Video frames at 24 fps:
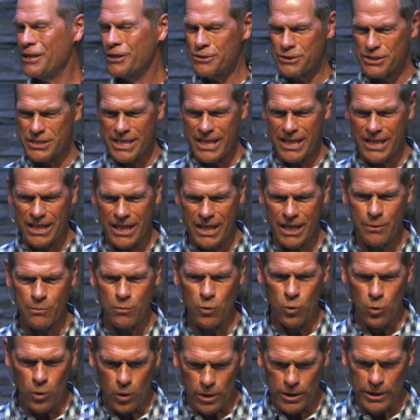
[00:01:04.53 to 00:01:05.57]
You're seeing
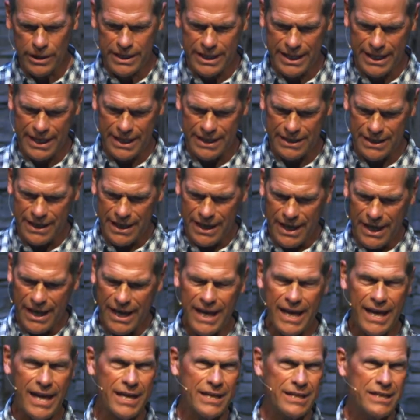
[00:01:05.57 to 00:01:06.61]
him working,
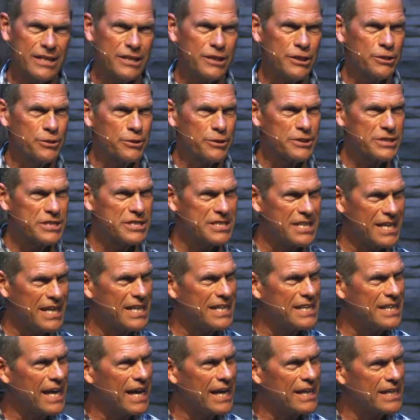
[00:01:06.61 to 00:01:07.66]
and you're
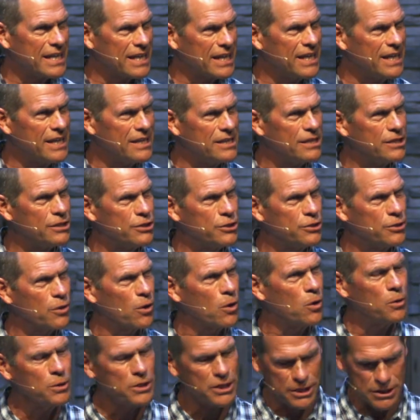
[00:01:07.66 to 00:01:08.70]
seeing that in
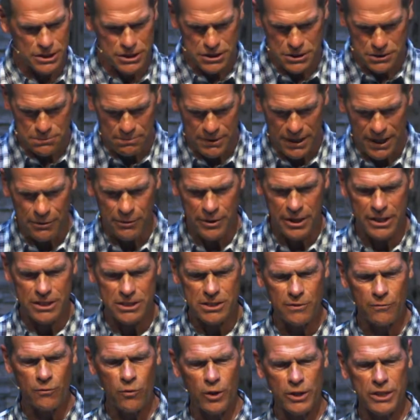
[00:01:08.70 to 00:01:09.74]
your own
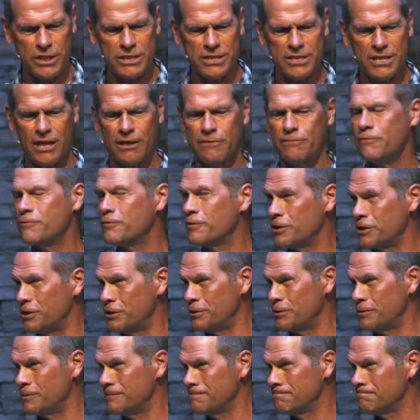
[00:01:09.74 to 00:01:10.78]
experience of what he's done for
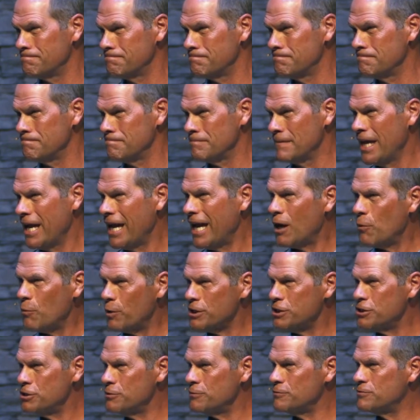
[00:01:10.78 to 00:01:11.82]
you. And
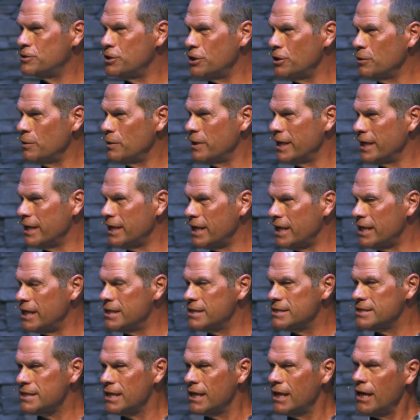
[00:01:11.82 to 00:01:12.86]
what you're doing
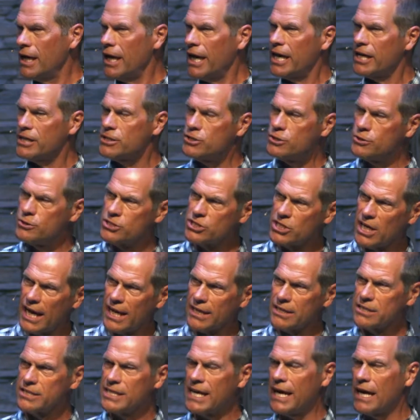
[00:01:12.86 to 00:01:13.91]
is, as you
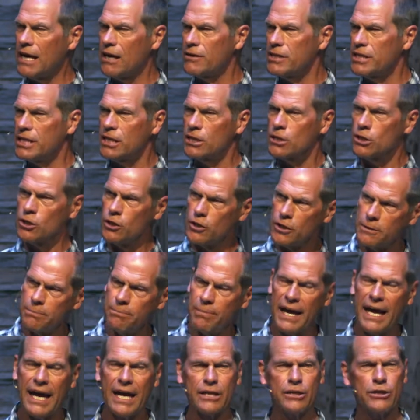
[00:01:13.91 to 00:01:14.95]
jot down and then
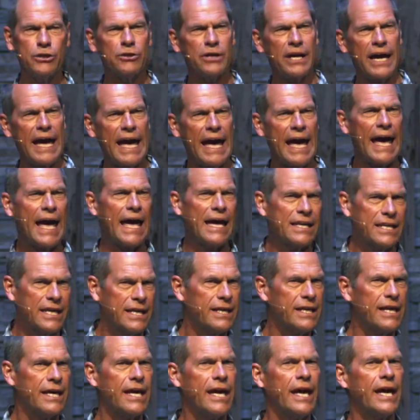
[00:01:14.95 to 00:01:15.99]
look back, you're
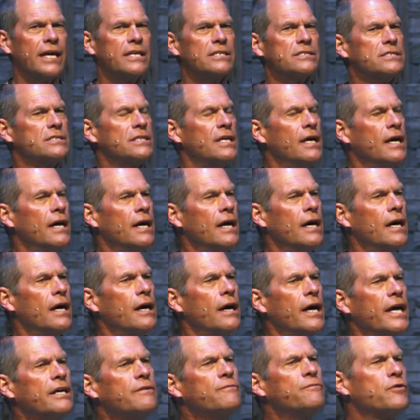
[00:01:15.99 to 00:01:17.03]
adding as
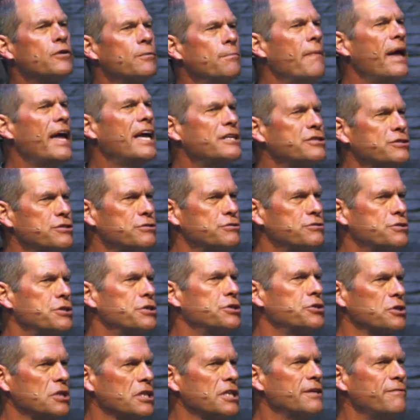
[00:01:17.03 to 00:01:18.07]
information
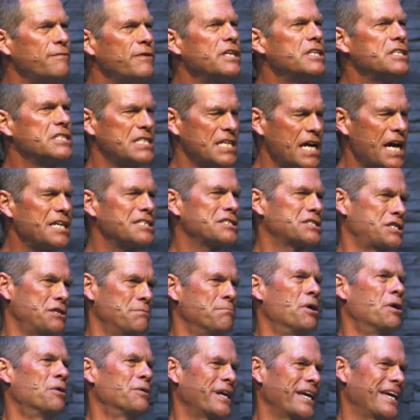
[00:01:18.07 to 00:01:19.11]
to your living
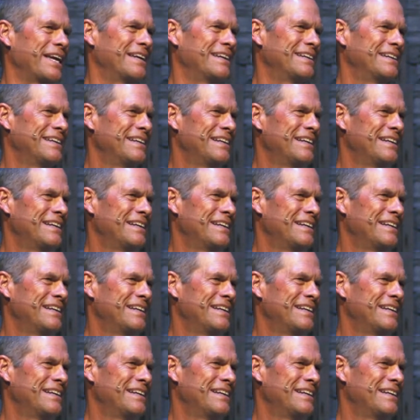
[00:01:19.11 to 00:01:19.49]
testimony